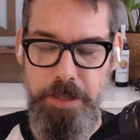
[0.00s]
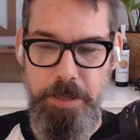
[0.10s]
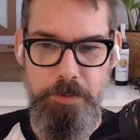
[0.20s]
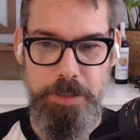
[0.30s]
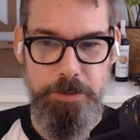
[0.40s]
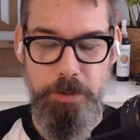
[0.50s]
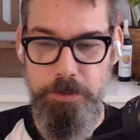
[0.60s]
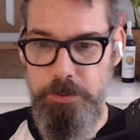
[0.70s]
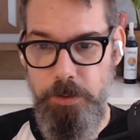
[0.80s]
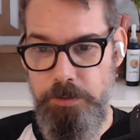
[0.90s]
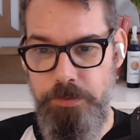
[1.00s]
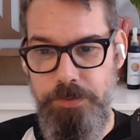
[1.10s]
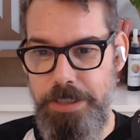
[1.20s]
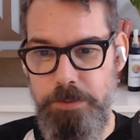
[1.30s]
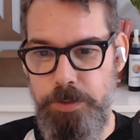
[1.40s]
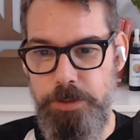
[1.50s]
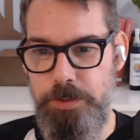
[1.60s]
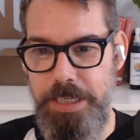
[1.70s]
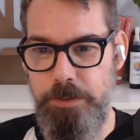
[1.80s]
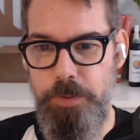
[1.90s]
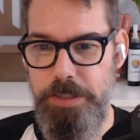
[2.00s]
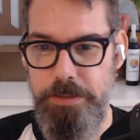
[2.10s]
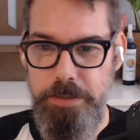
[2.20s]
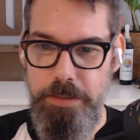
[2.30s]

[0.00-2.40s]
Well, don't fight what you can't win.